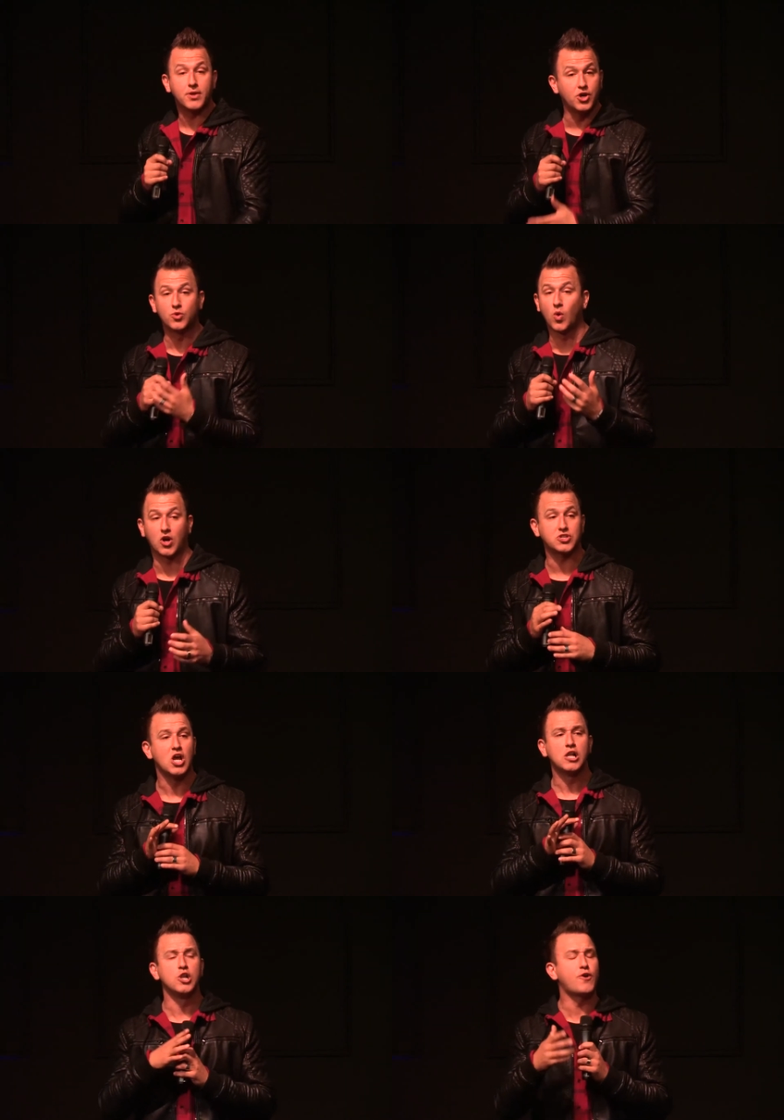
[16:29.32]
good works.
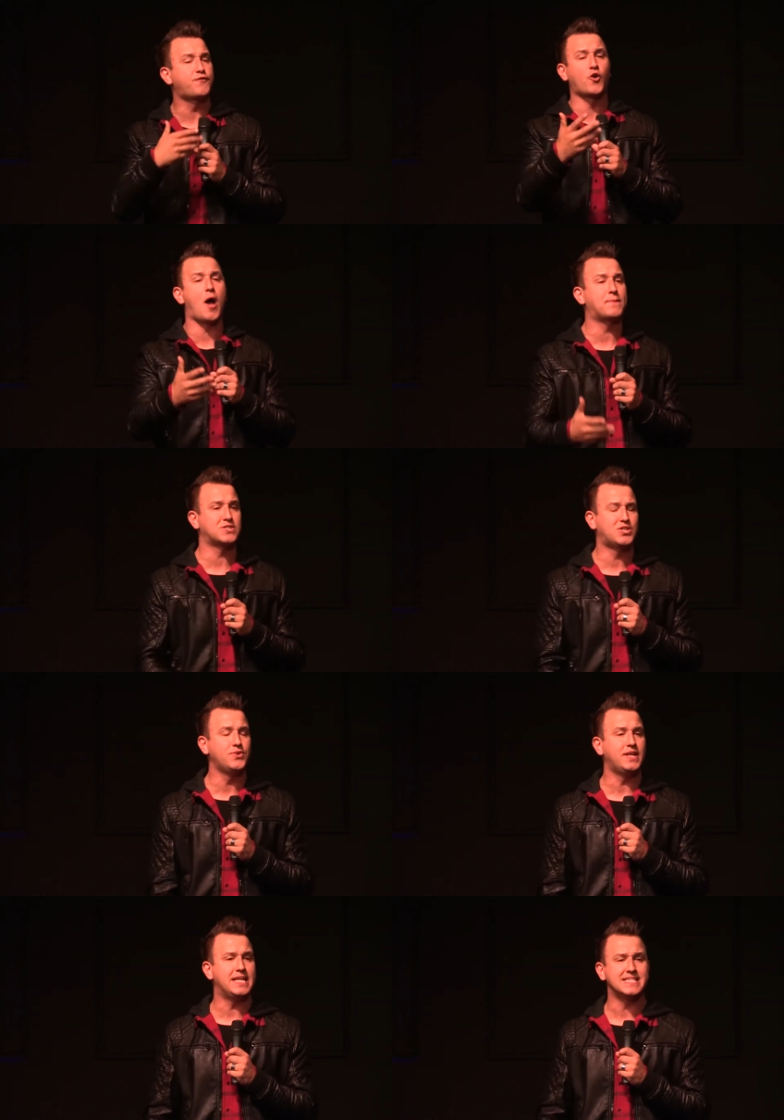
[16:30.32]
Look for
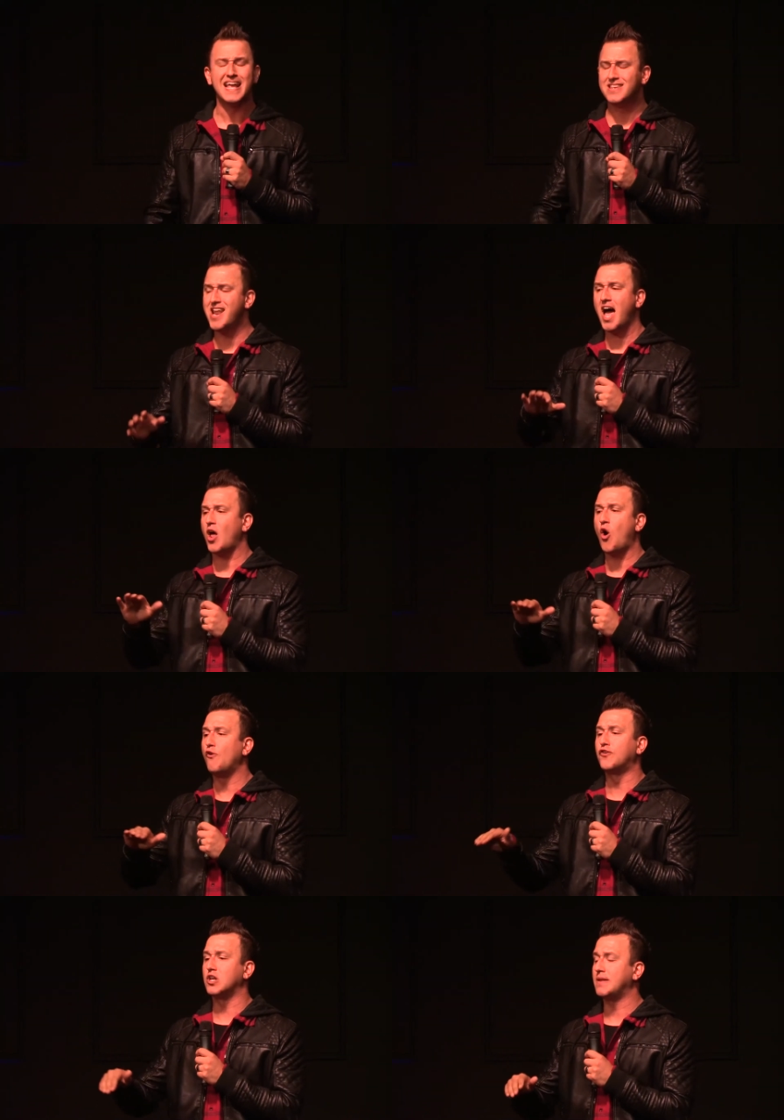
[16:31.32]
opportunities, not
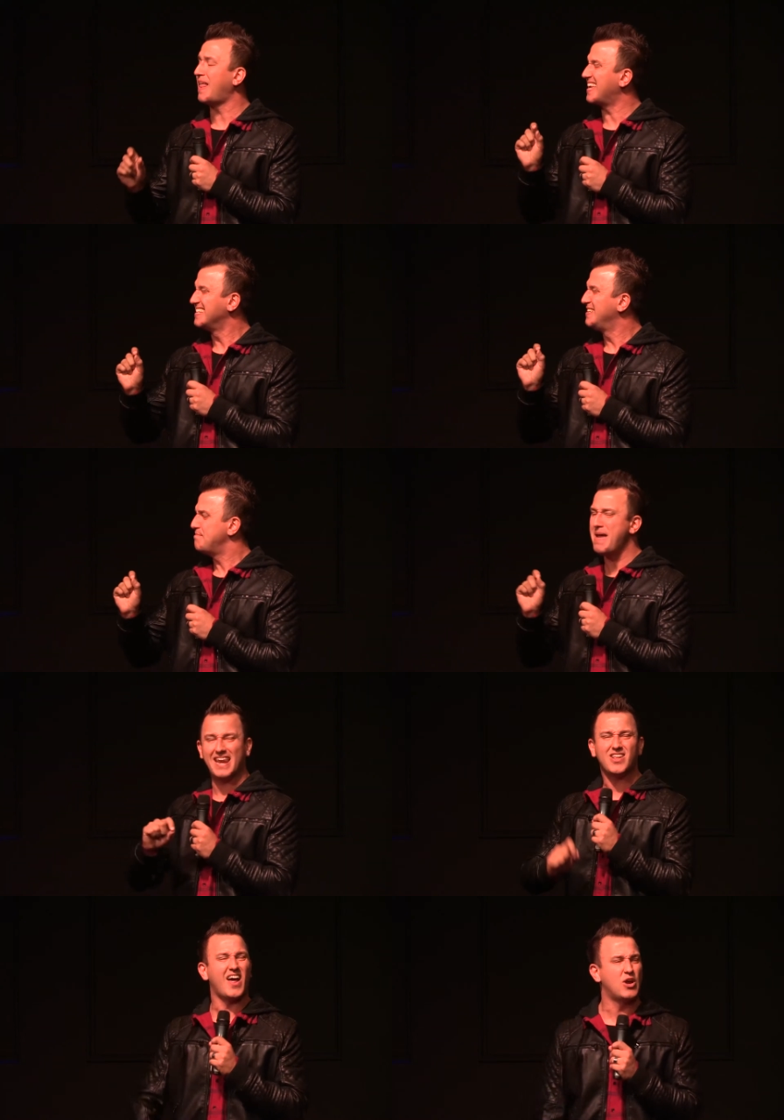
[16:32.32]
over like,
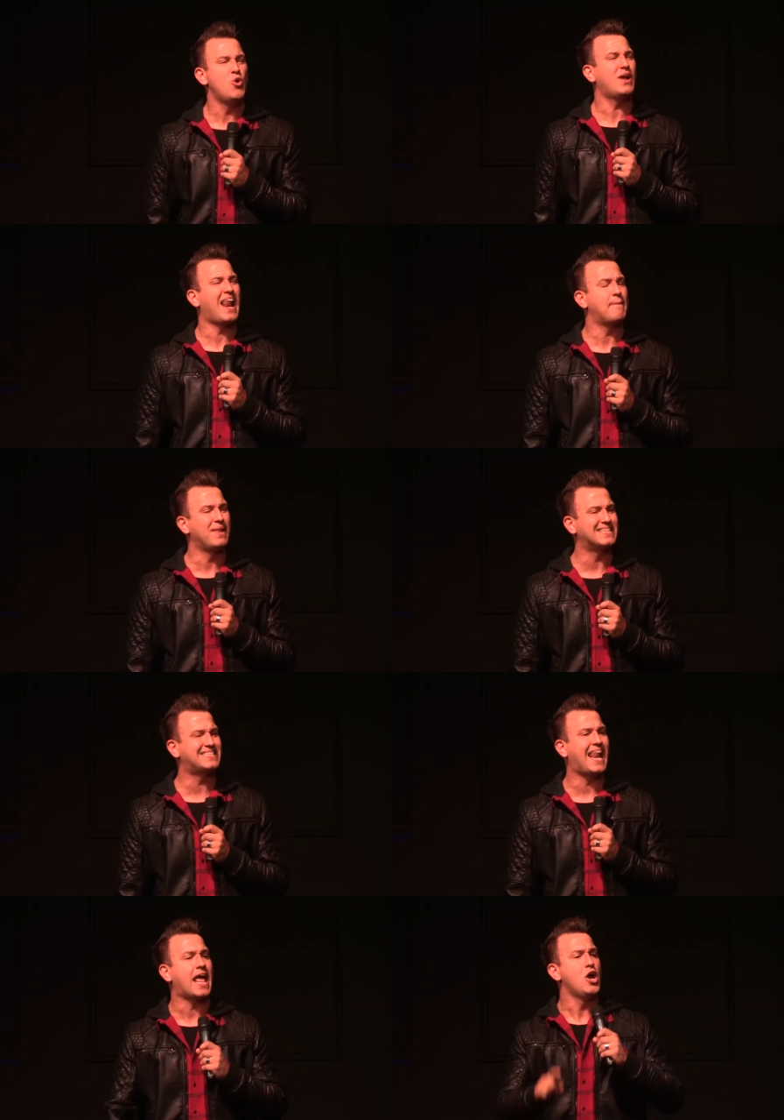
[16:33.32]
man, God, who can I bless
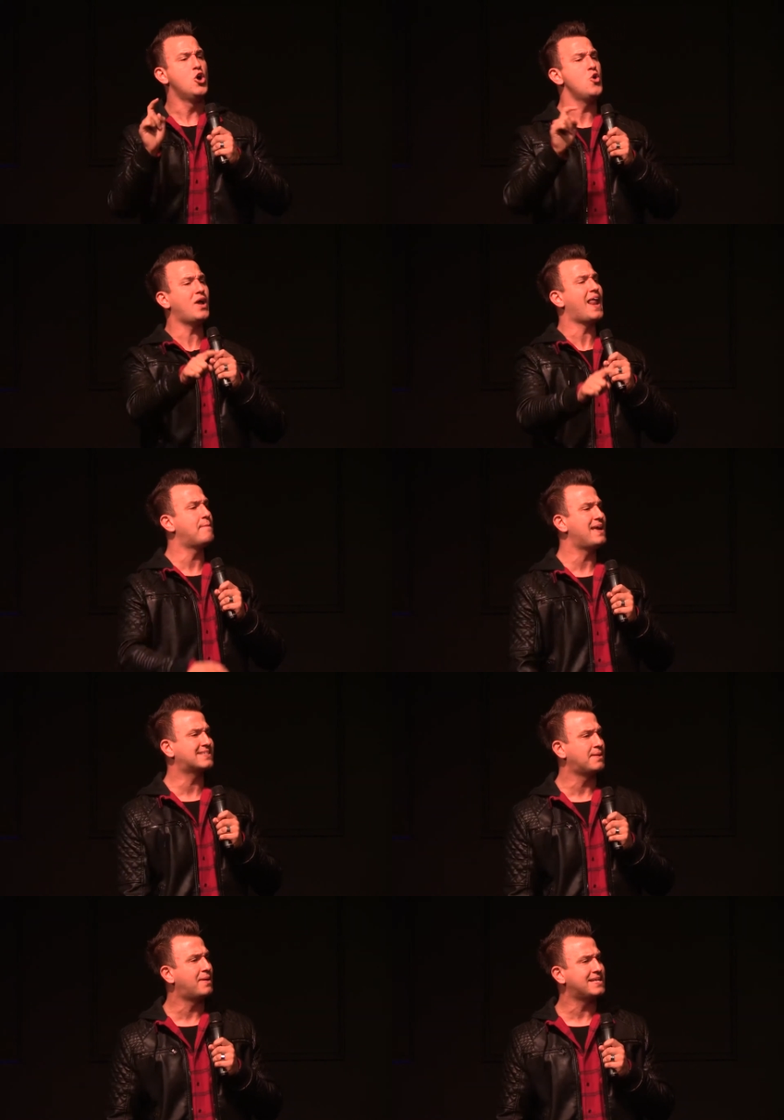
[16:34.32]
today? Who can I make
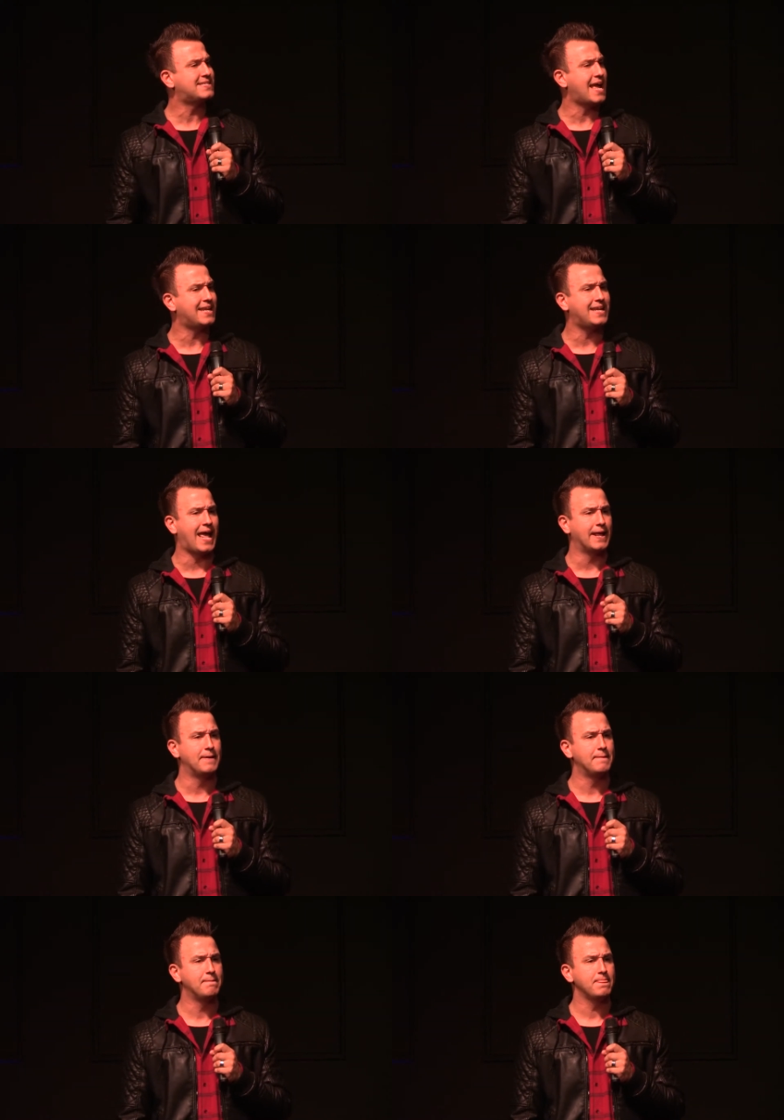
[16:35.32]
somebody's day today?
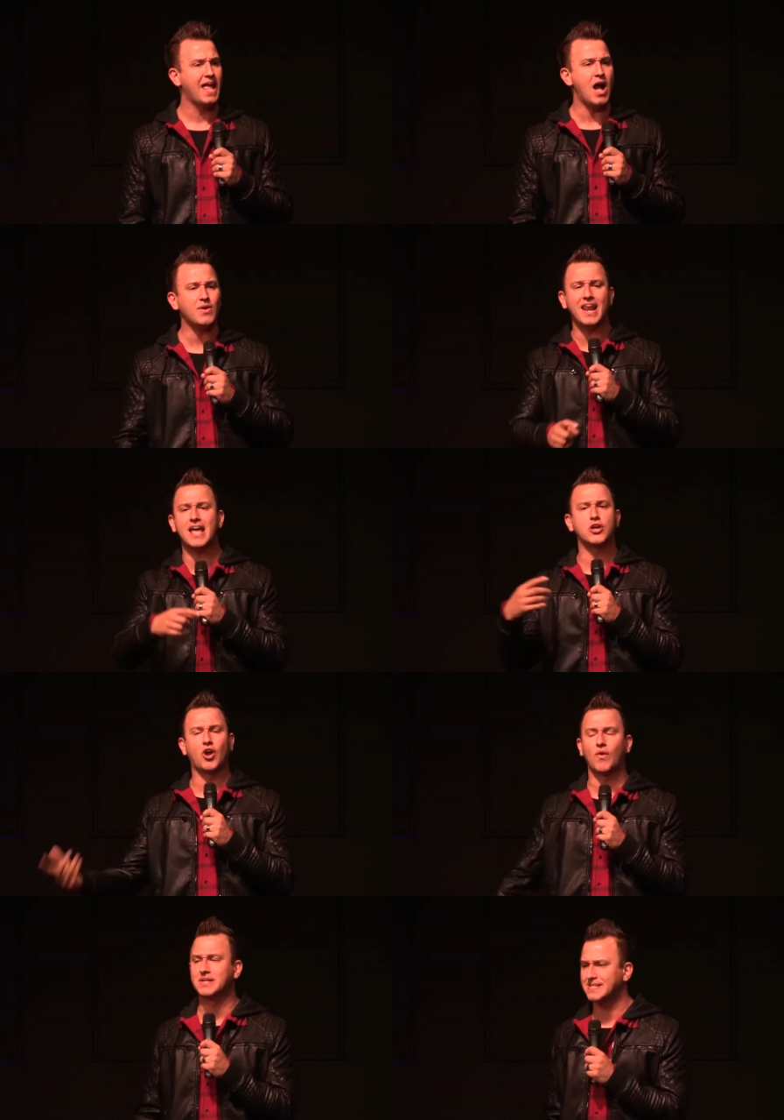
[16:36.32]
How can I
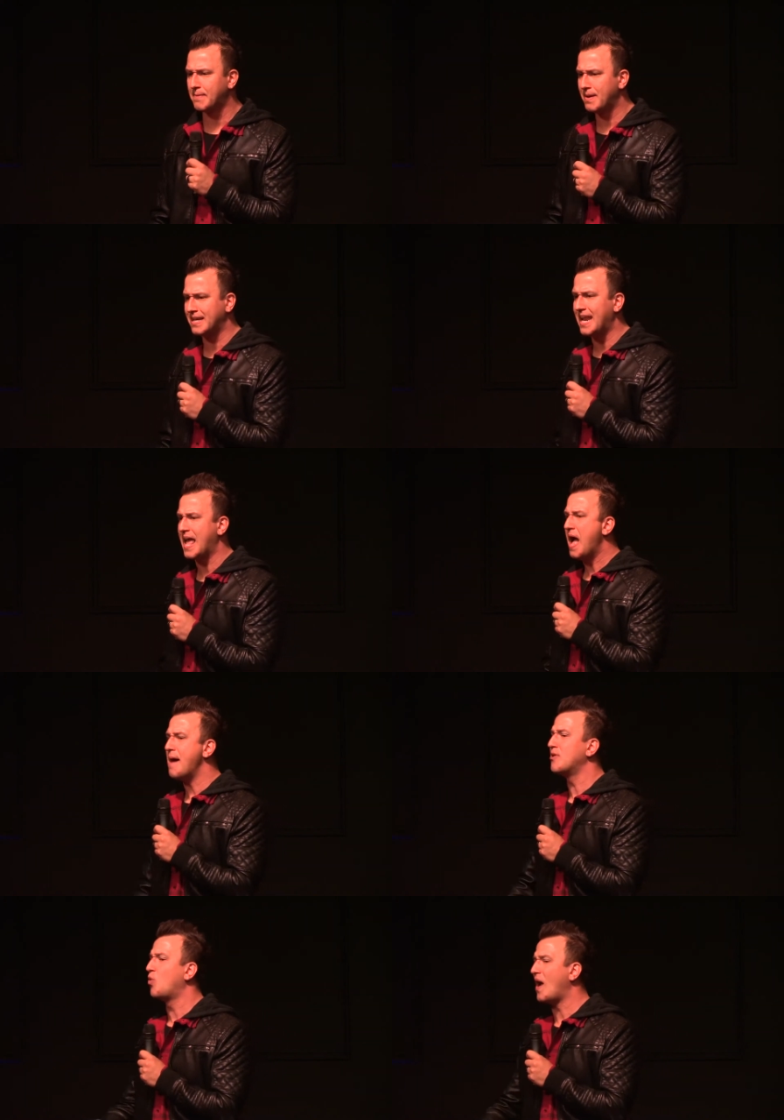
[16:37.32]
encourage somebody today?
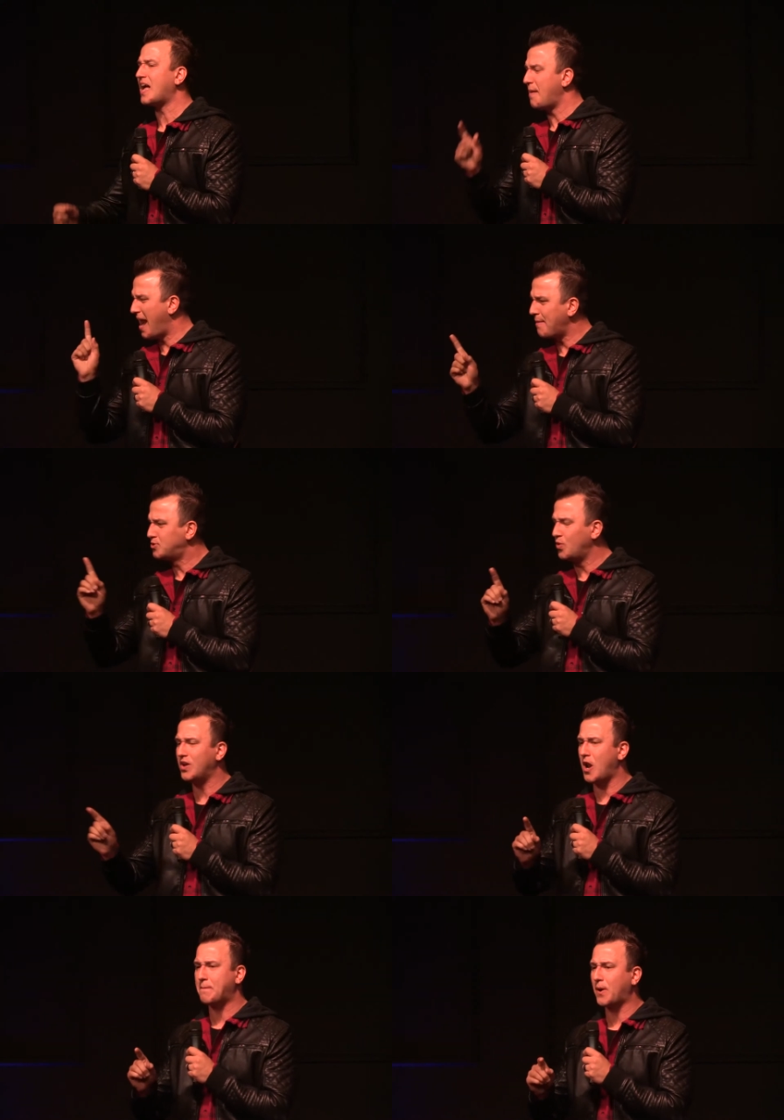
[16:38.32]
I'm going to wake up and I'm doing it
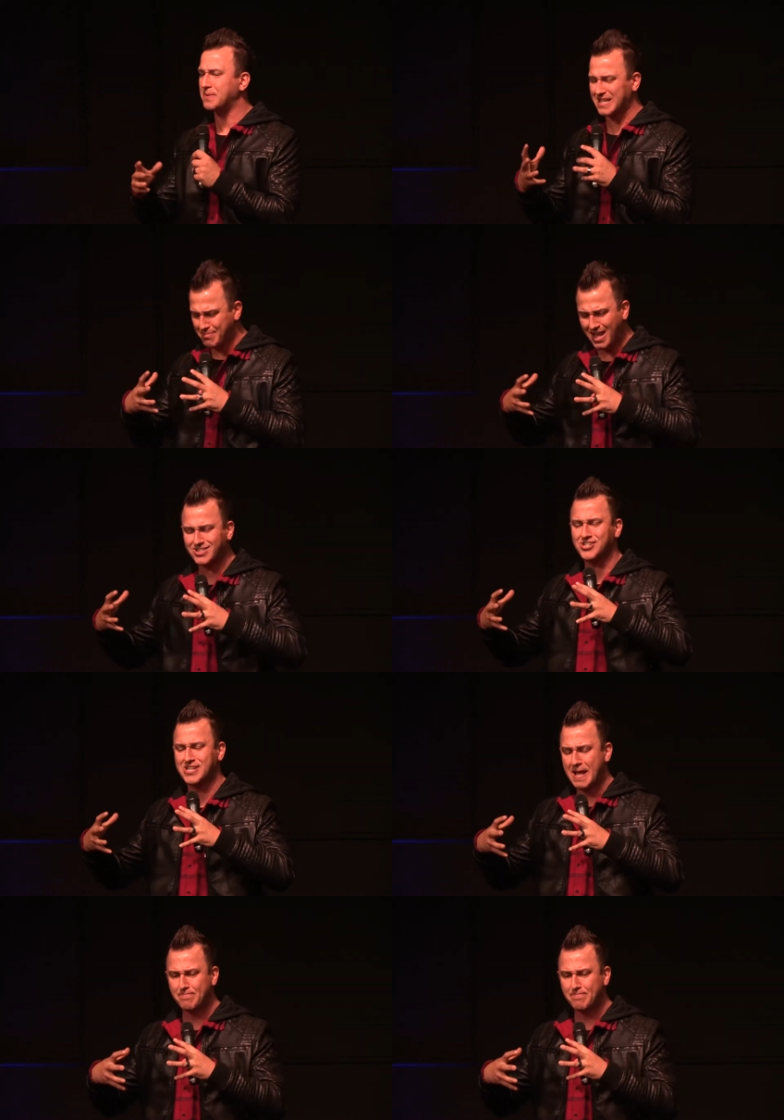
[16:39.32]
on purpose. I'm not just,